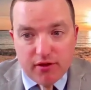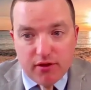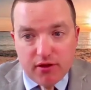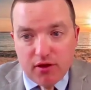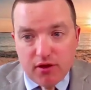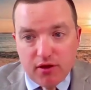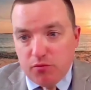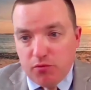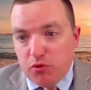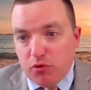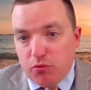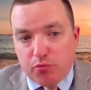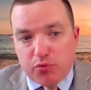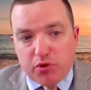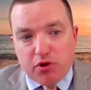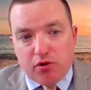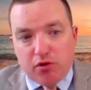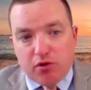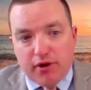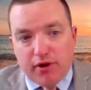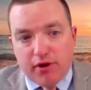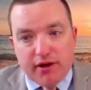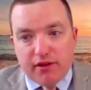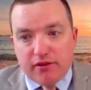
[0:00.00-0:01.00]
I mean,
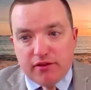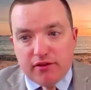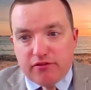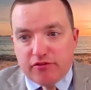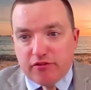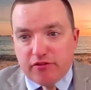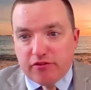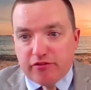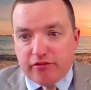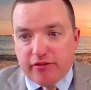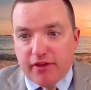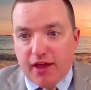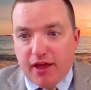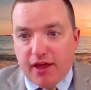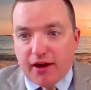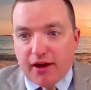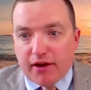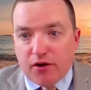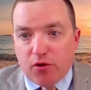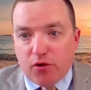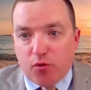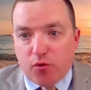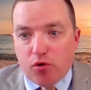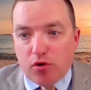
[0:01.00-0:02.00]
period. It's just not
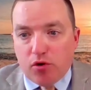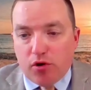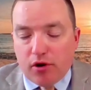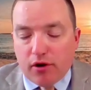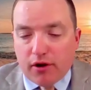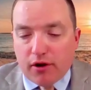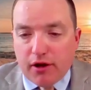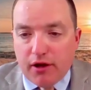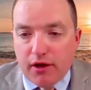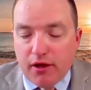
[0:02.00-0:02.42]
going to work.